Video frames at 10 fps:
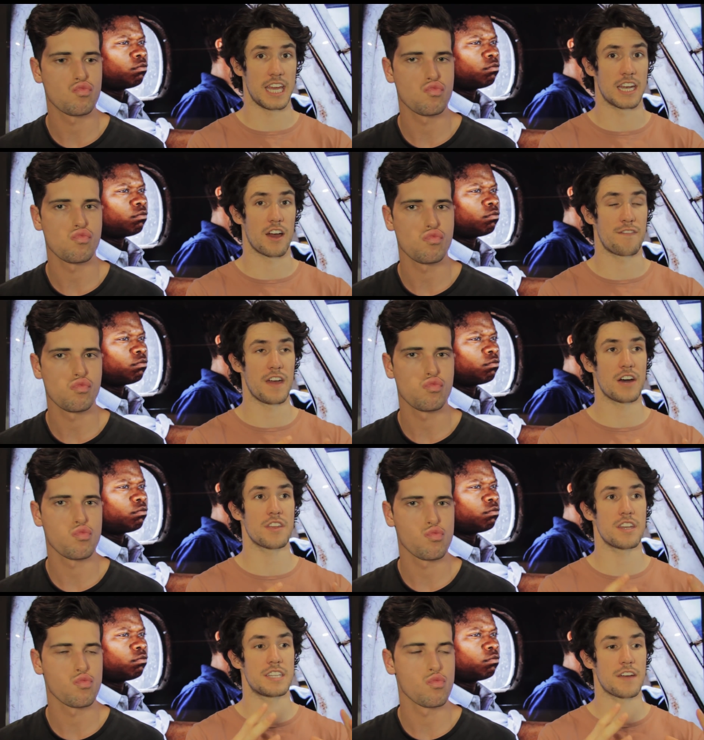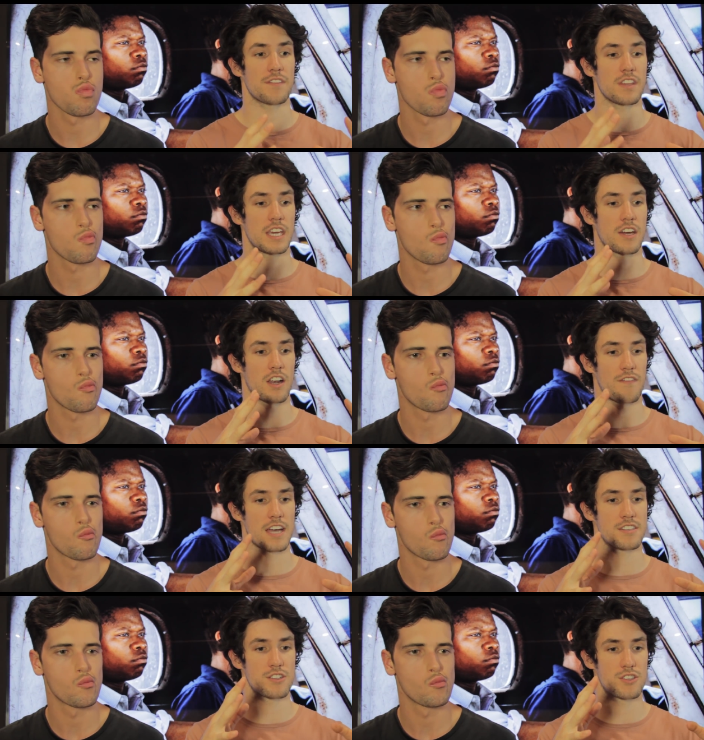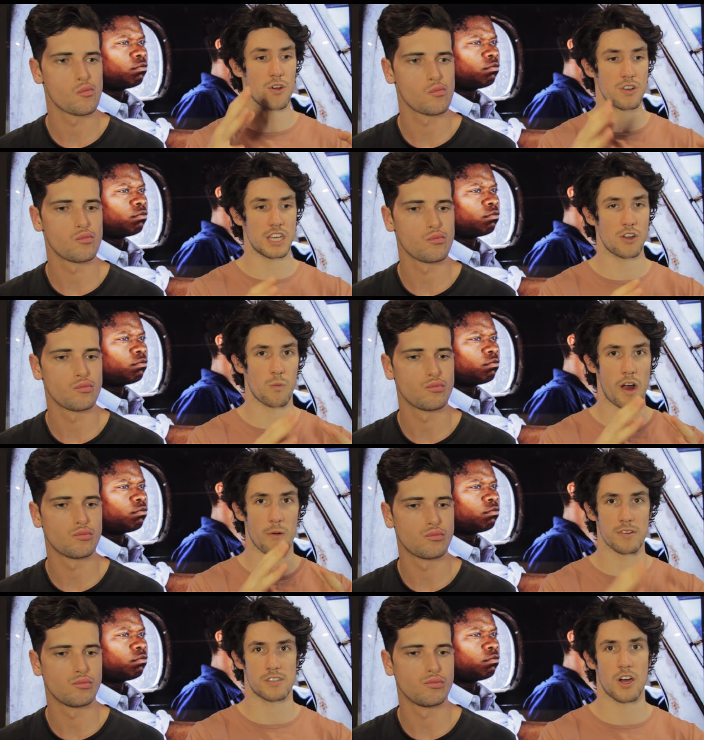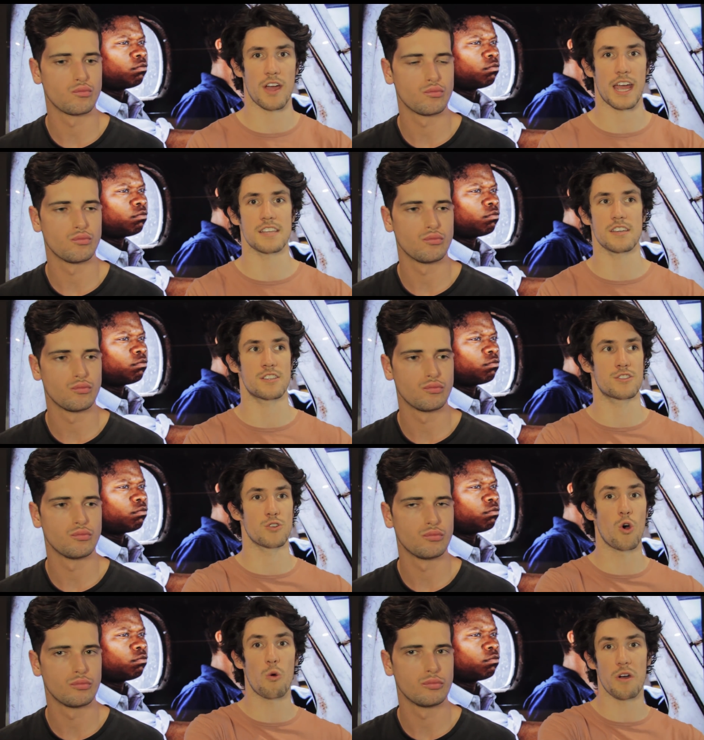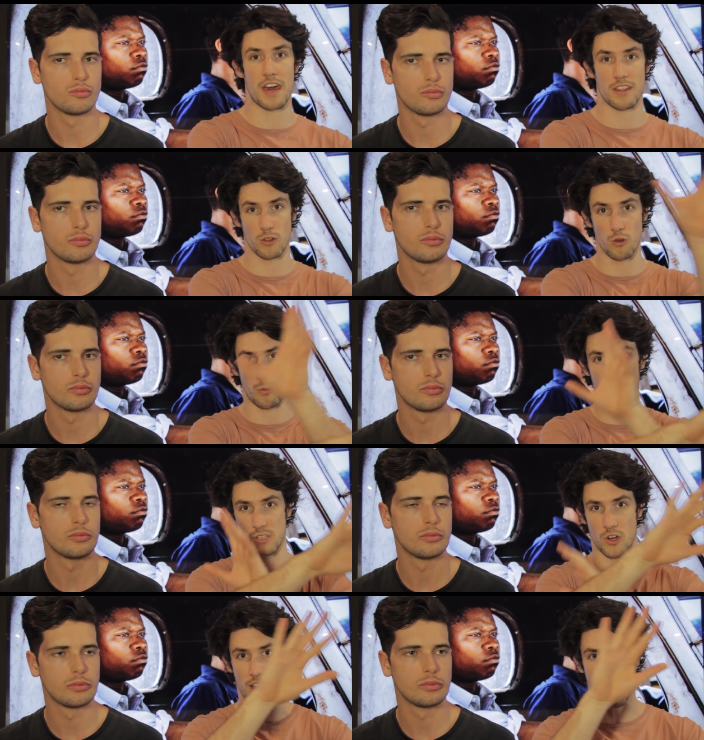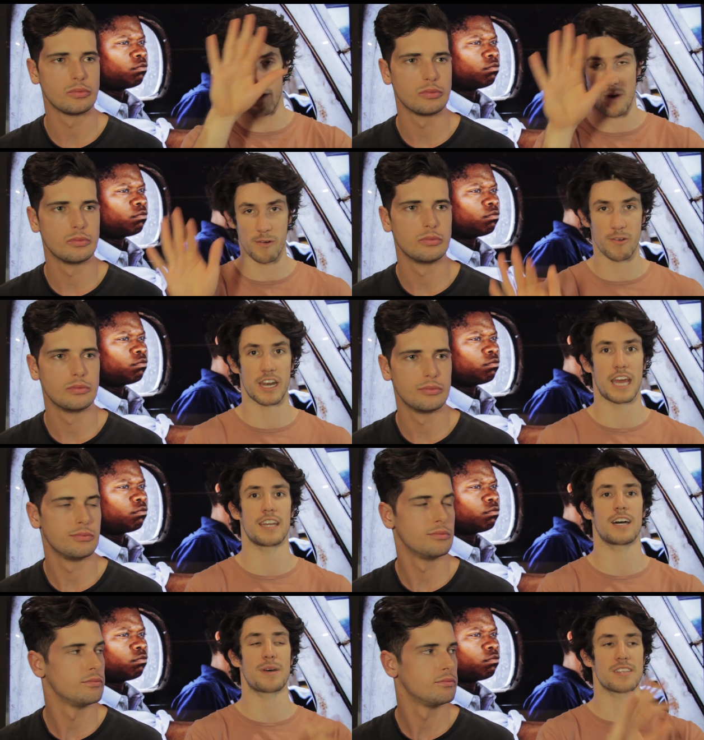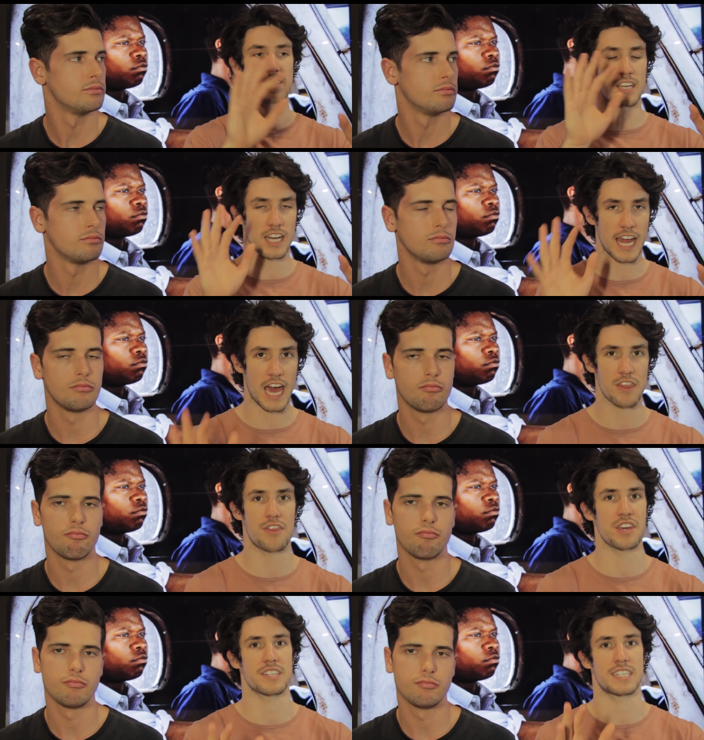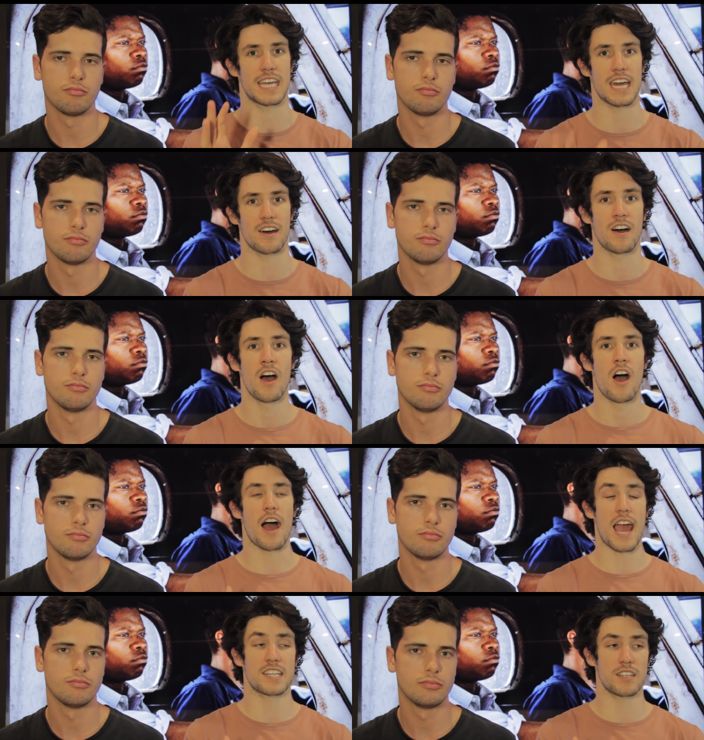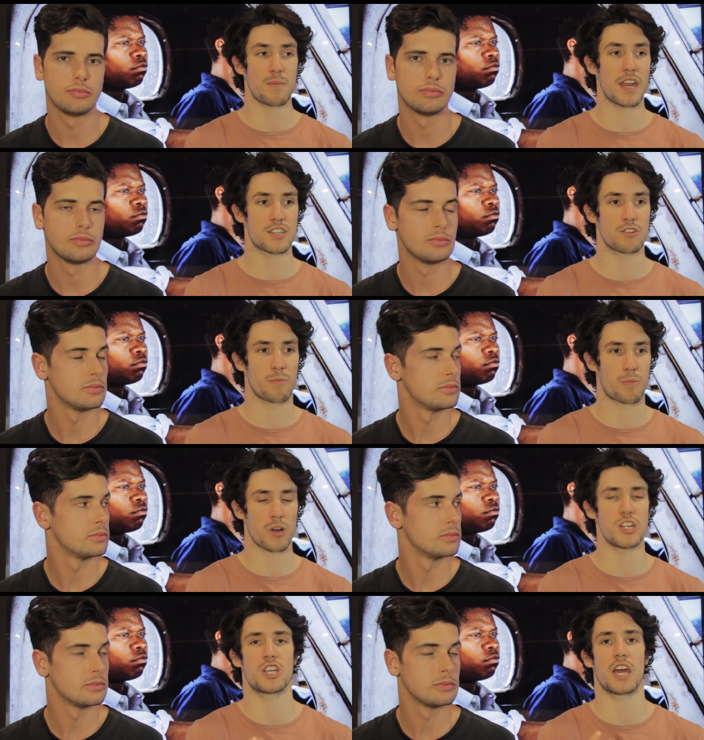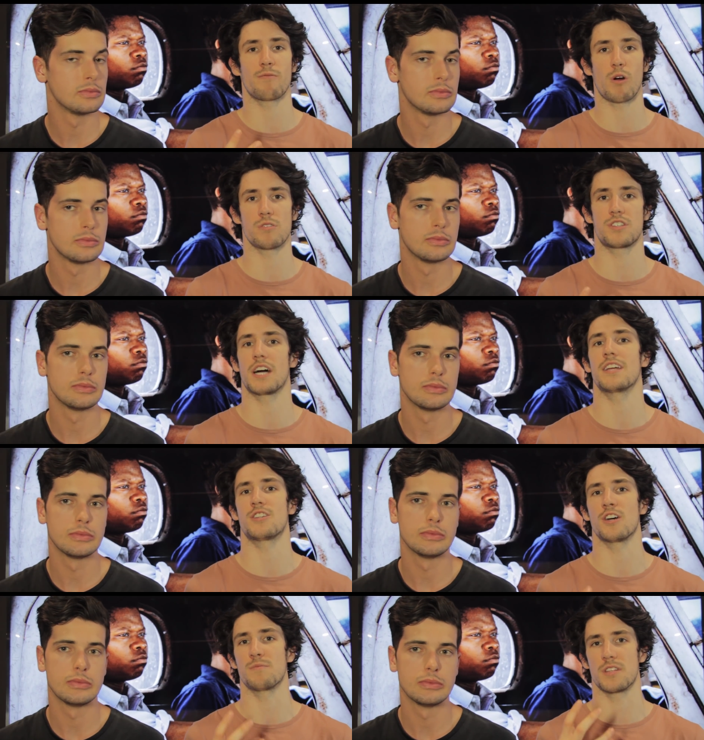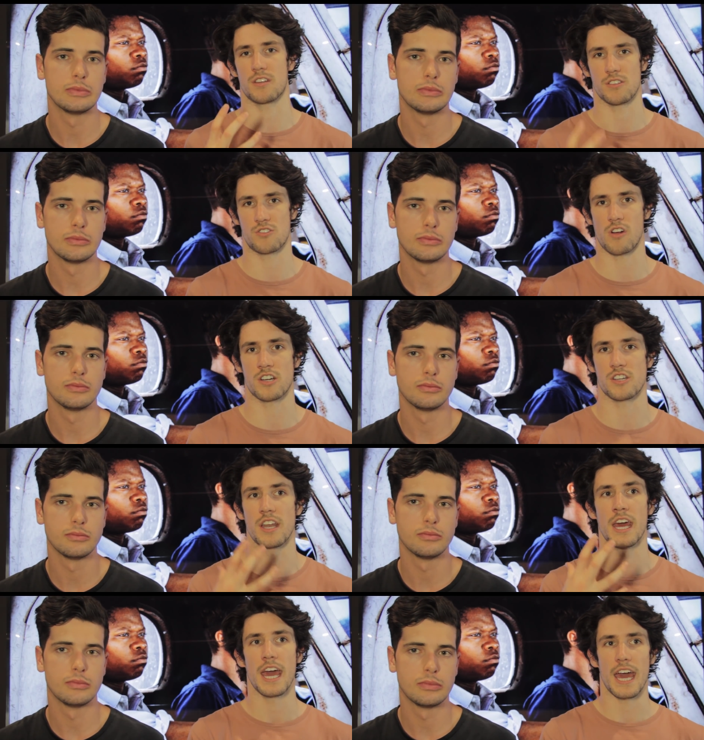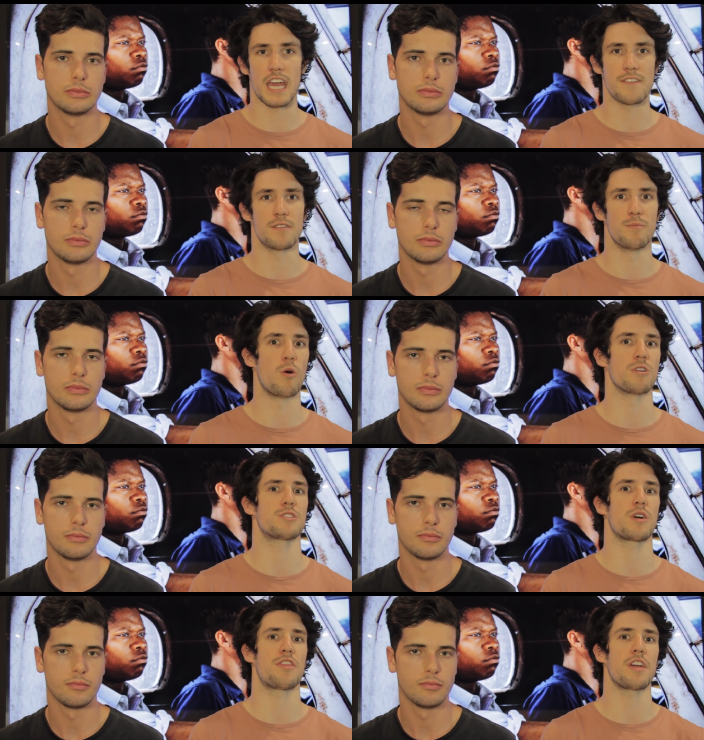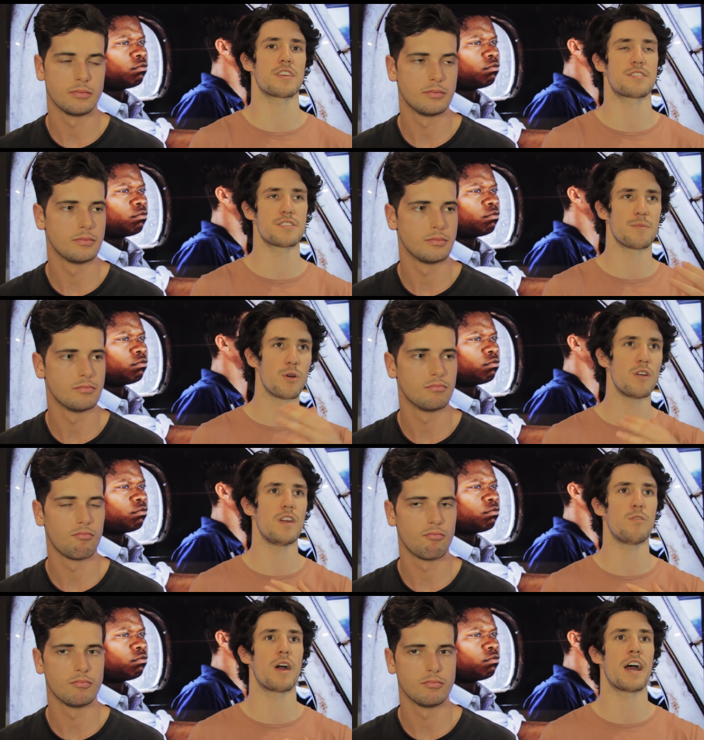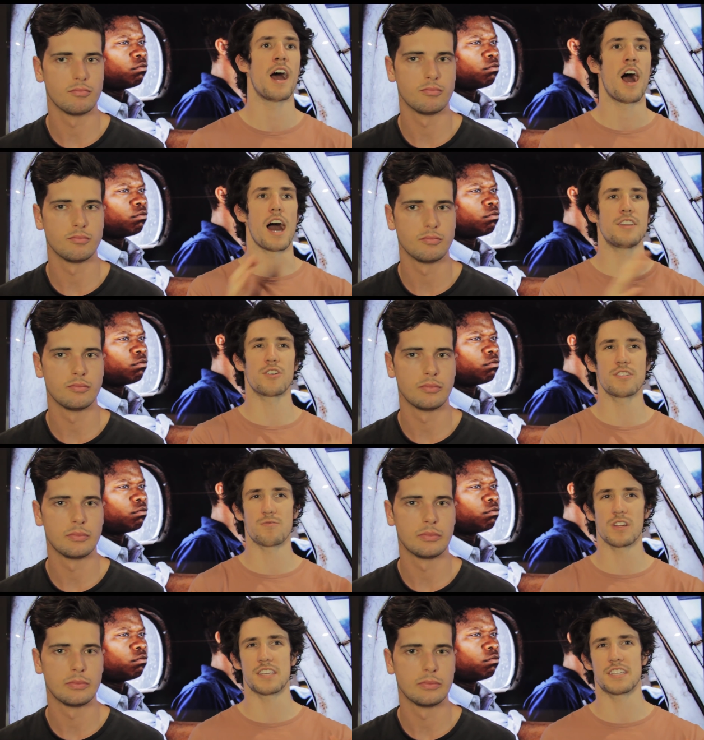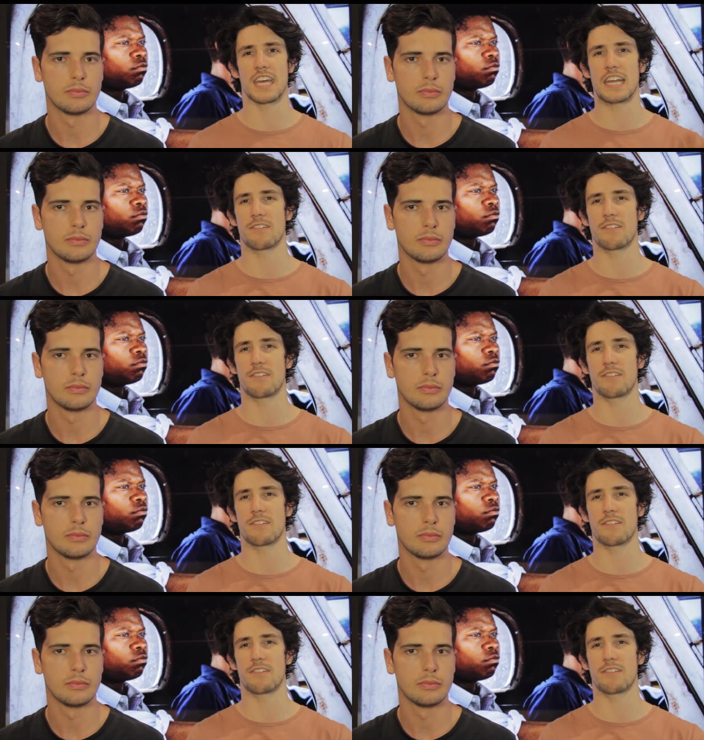Speaker 1: in and I found that it definitely kind of, as it zoned in on where it was going, as I saw where that loop was going, where we were going to end up, as I started to add things together, I actually managed to appreciate what was done in terms of the construction even more. So I think this is a movie where I don't really see